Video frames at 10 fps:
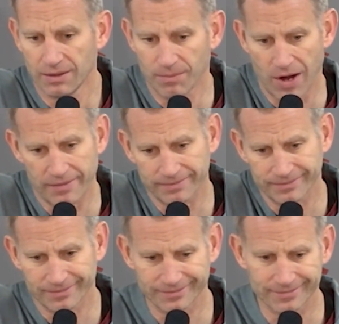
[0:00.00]
But,
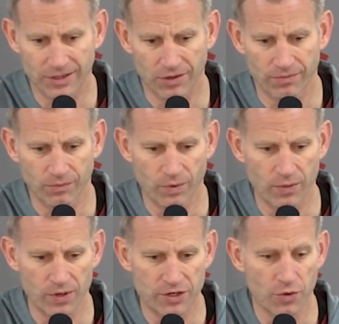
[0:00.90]
you know, we,
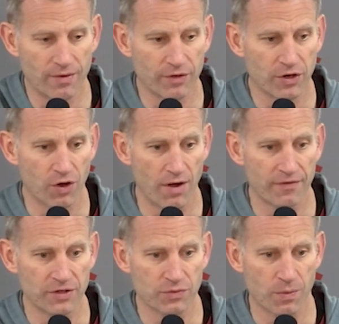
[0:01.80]
we do have a good
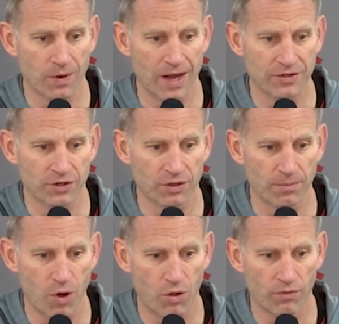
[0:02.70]
offense when we're not turning the
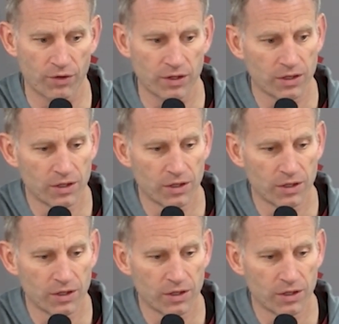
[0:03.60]
ball over.